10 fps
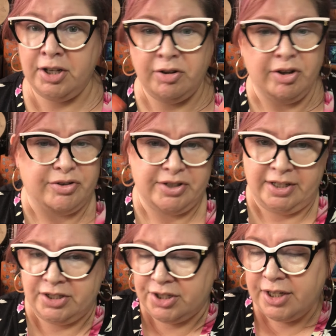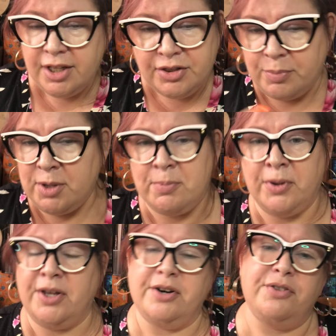and they'll sage the people
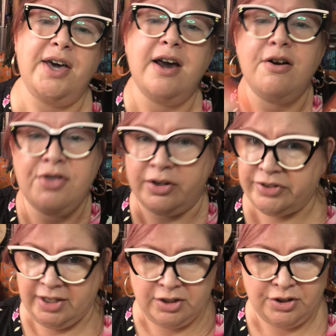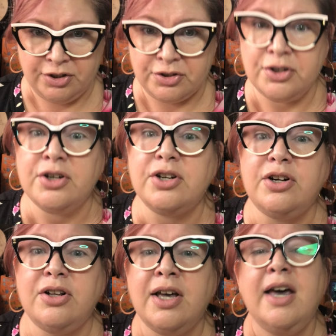that are there, they'll sage the
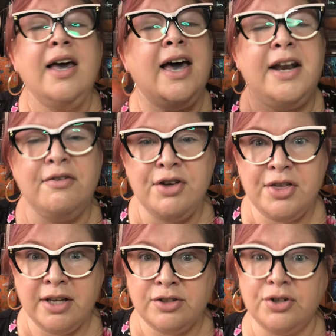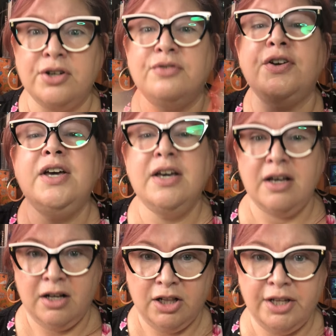circle and everything sort of
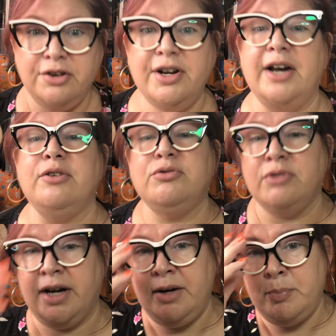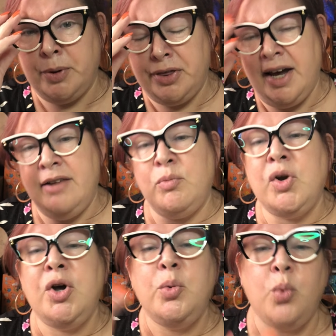cleared out, right? But then
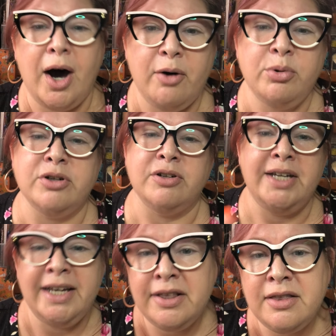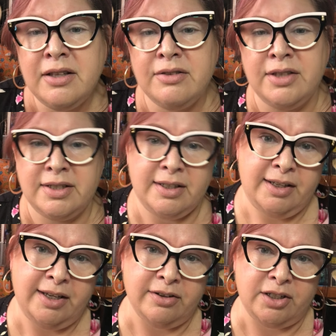while we're in this
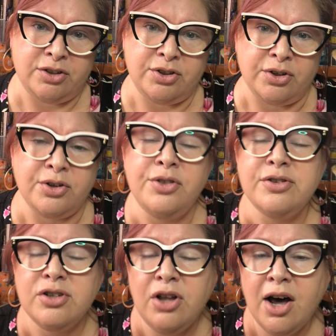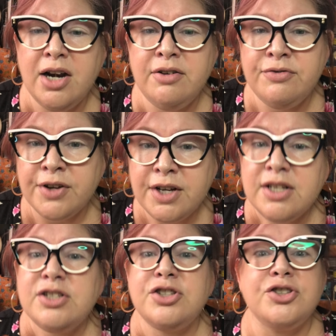healing circle, there's a lot of
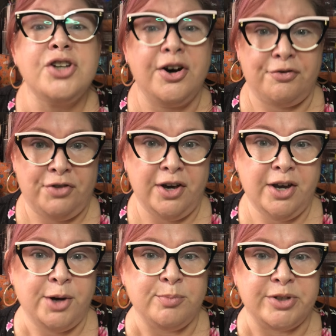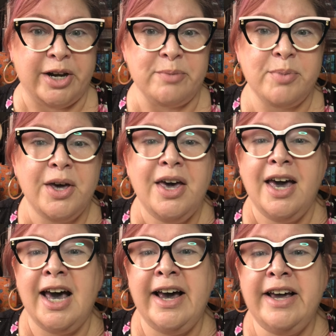stuff that comes up.
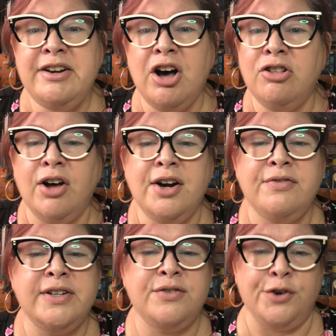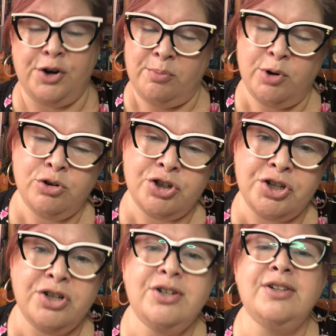And a lot of it's very
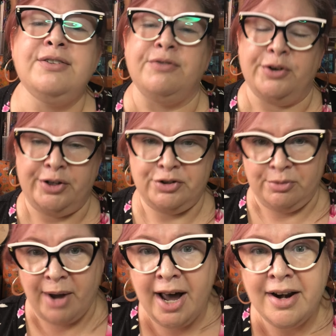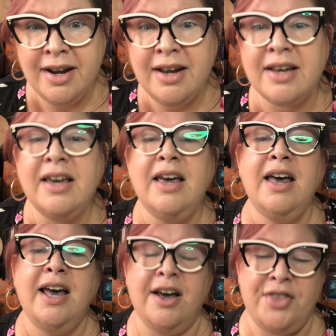emotional and very traumatic
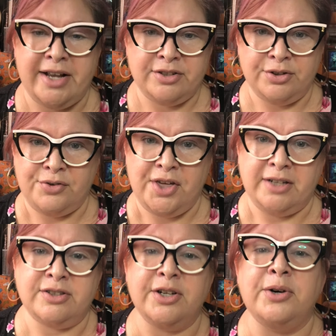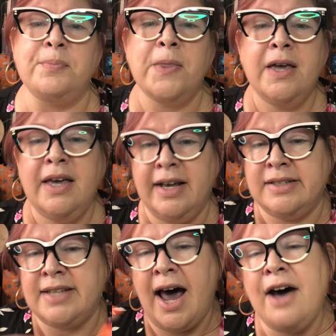and that sort of thing. So
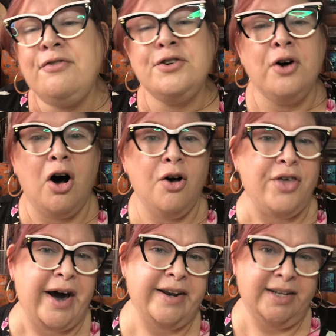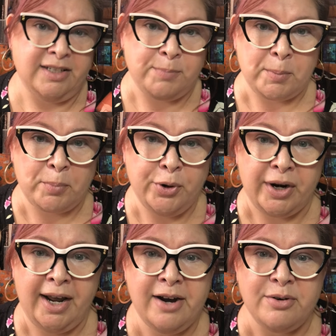it's after all that has been
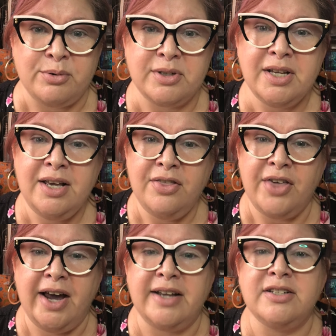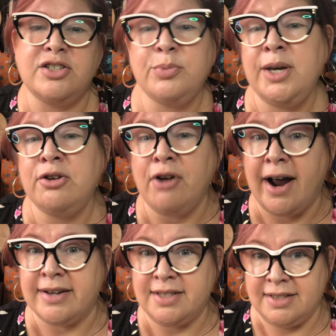put out that sweet
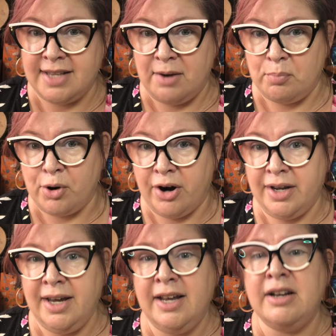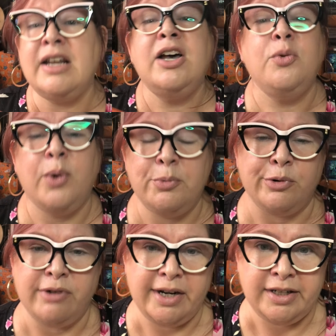grass is then brought in when
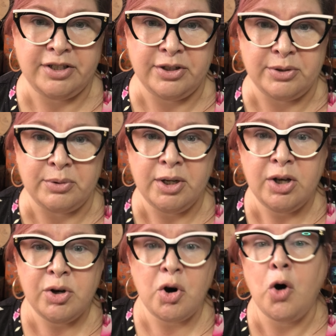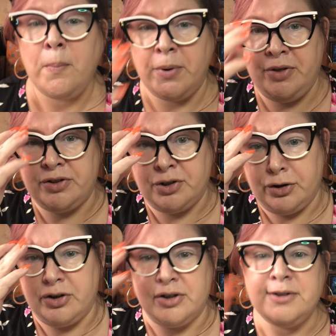we're ready to open the
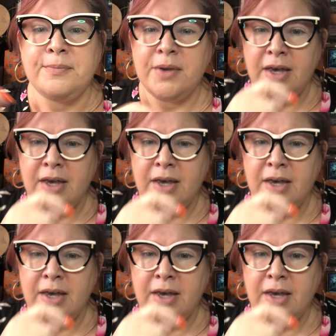circle